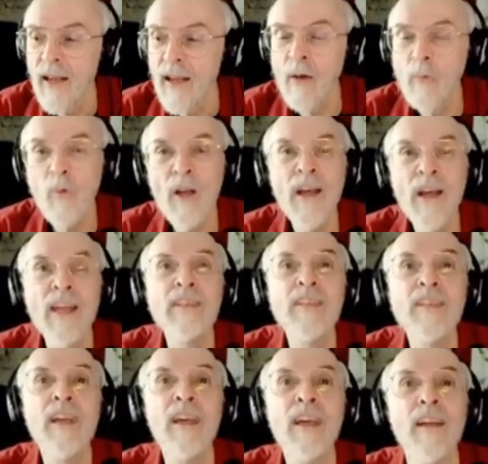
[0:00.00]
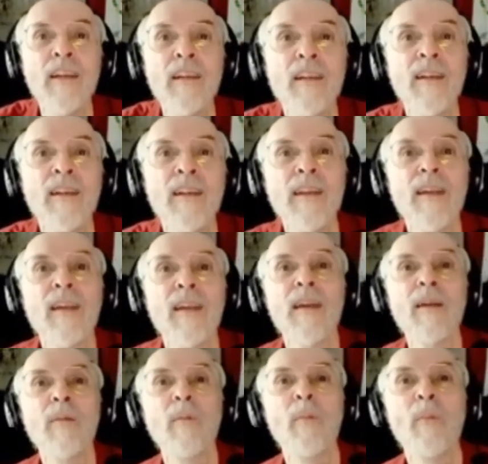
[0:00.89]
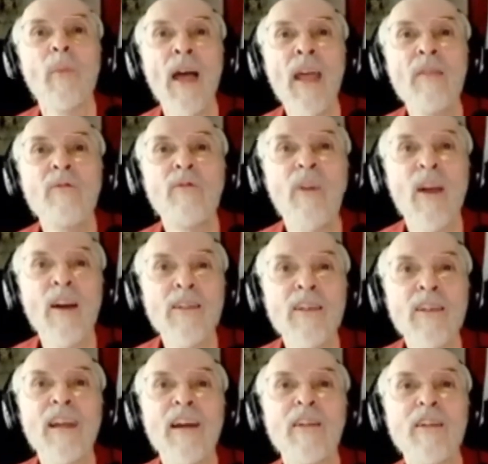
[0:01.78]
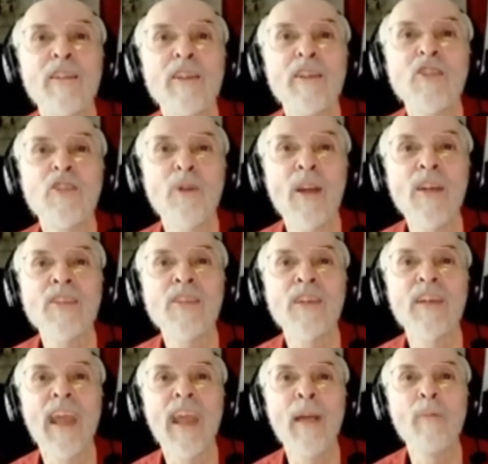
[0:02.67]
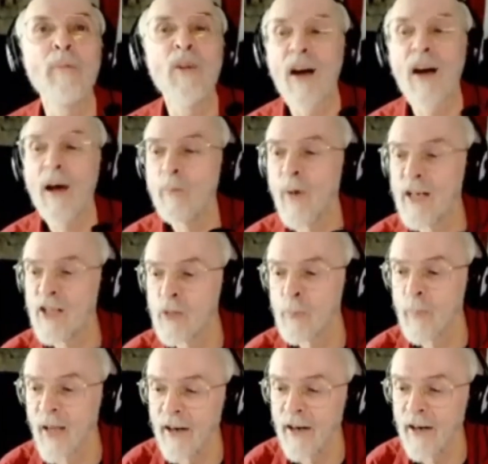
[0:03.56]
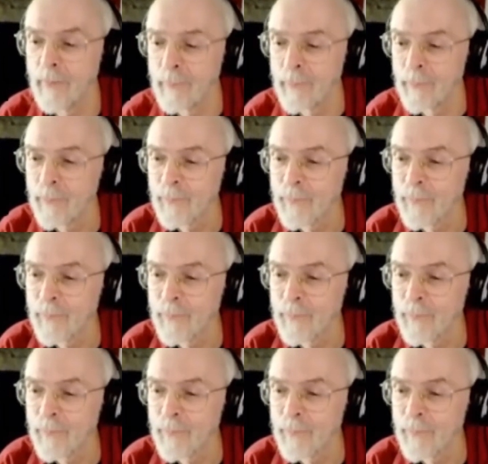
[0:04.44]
And when I did, my Verdadera Destreza game got much better.